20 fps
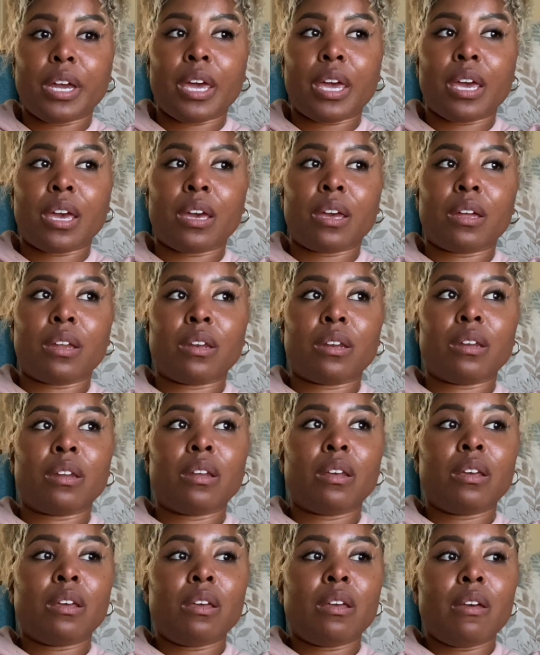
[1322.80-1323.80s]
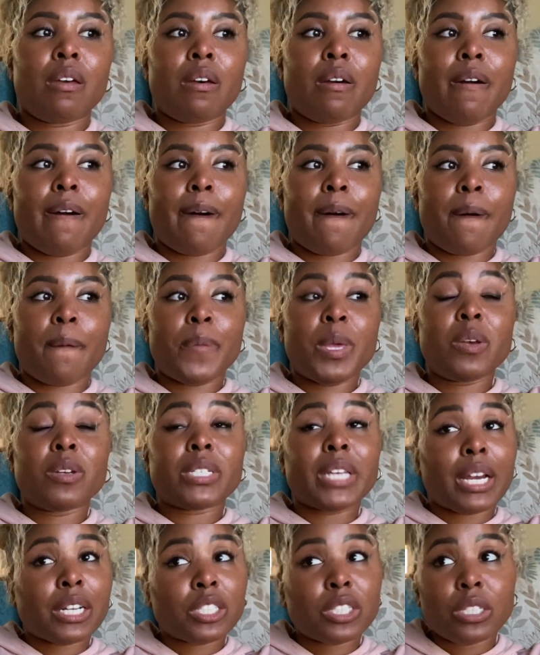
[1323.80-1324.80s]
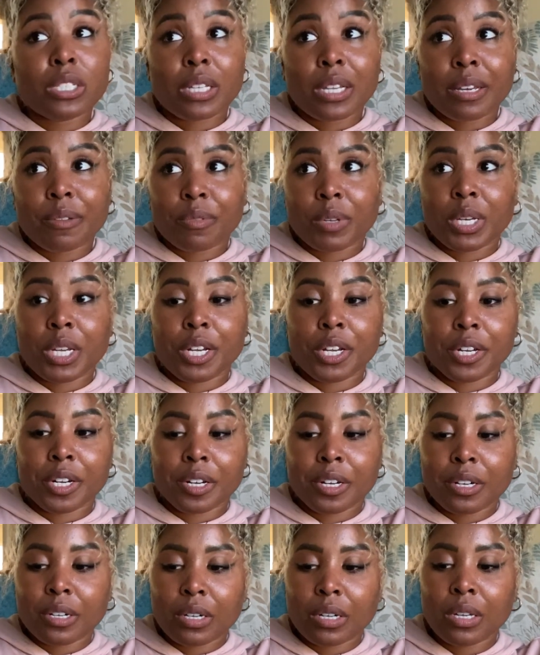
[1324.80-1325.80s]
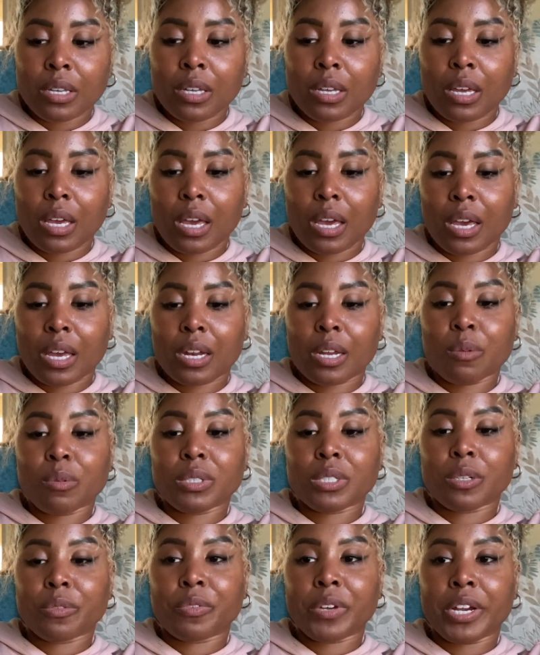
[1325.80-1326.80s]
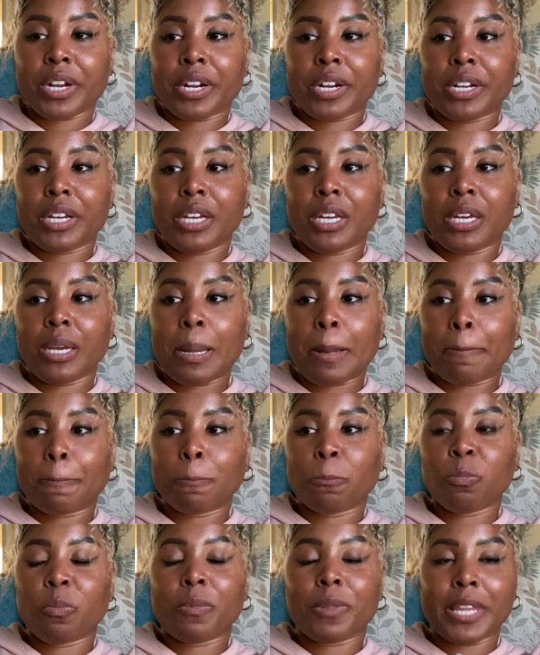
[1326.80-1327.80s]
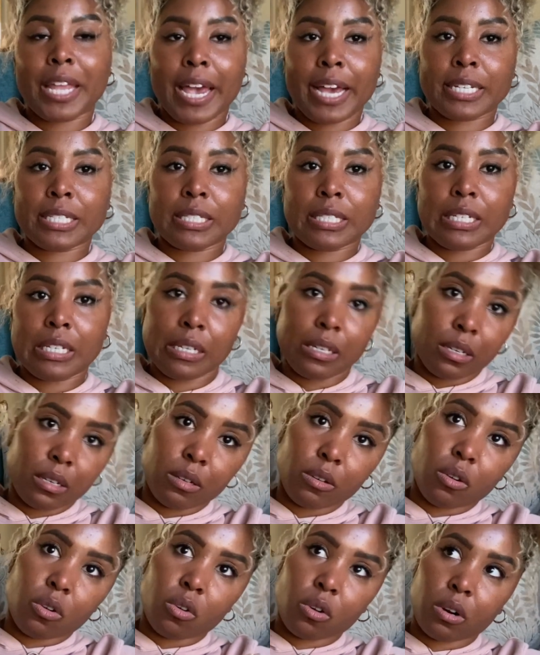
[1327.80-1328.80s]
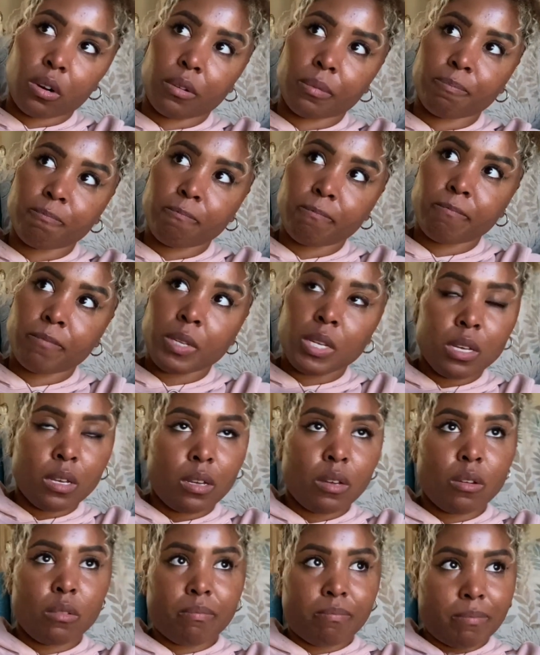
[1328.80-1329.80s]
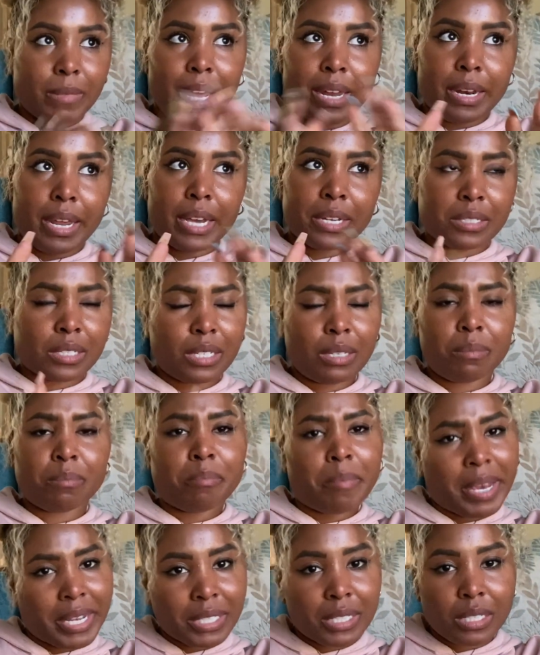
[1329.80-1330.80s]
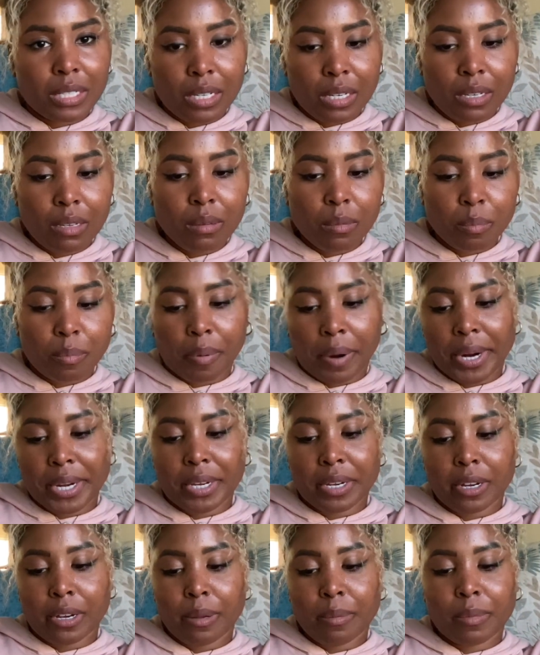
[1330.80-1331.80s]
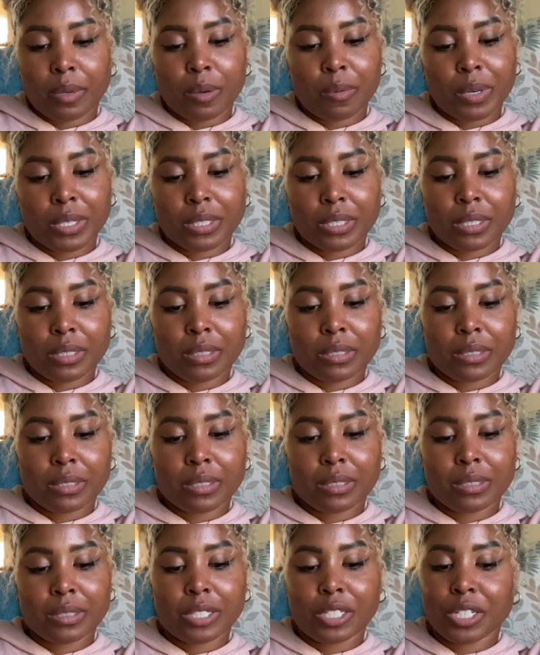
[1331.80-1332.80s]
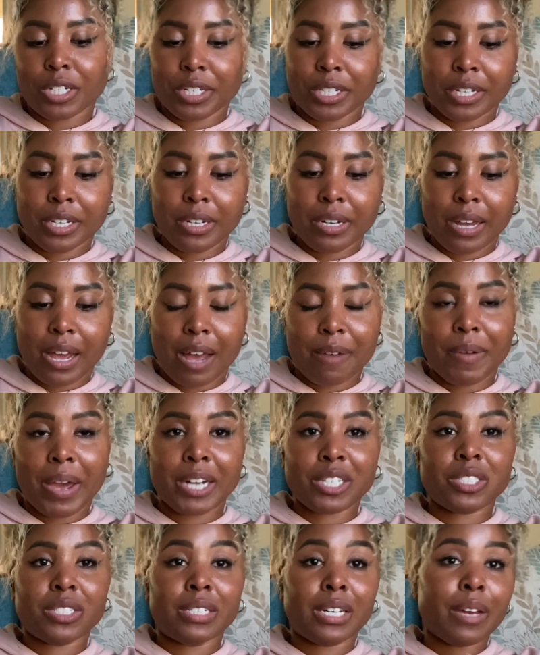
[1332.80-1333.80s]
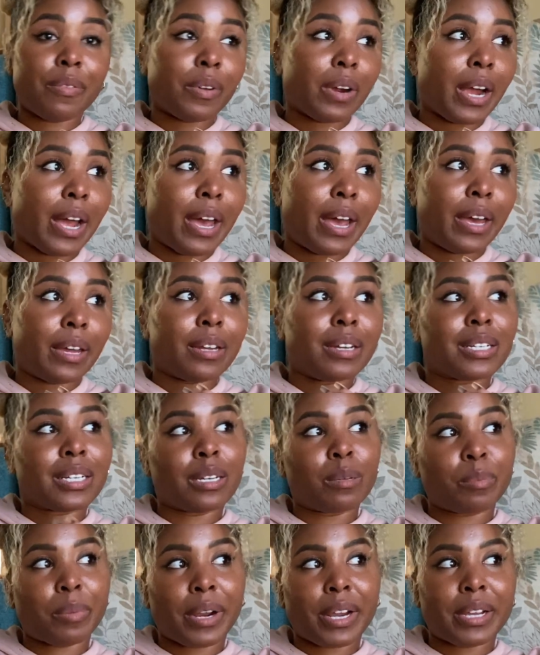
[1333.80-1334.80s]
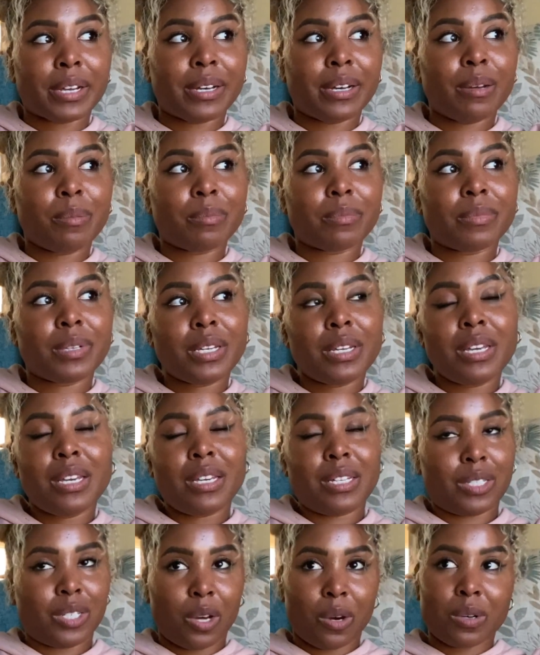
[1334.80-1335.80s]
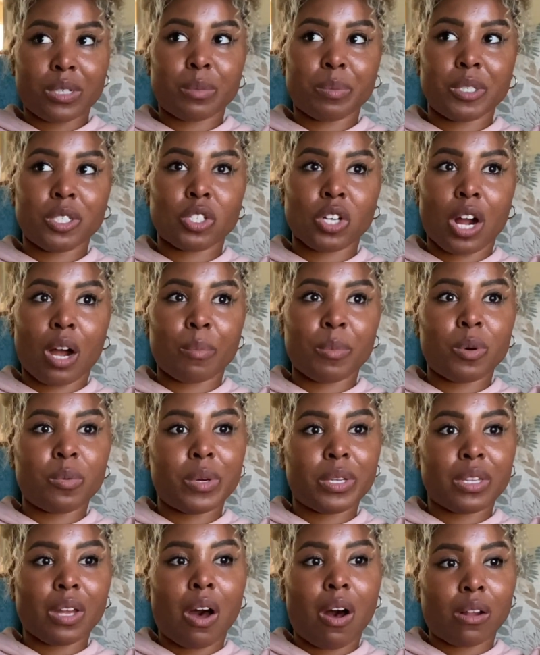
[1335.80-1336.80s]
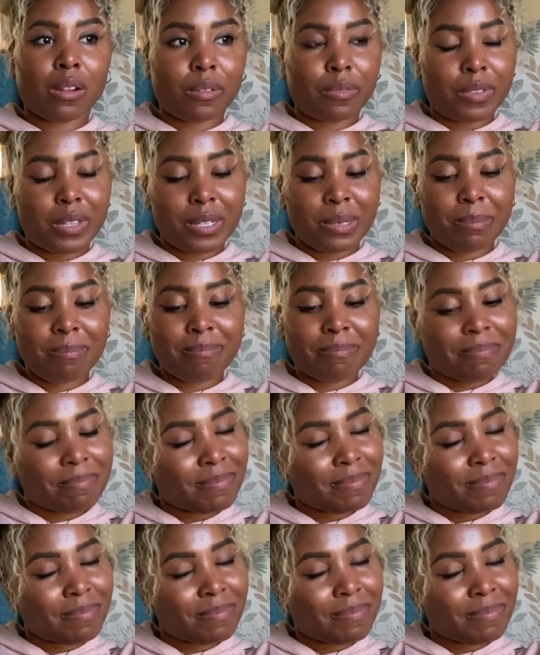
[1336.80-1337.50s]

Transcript: and um, he was actually living here. And it was a very nasty or not nasty, messy breakup. It wasn't good. I've actually never had a good breakup. It's always been drama with all of them.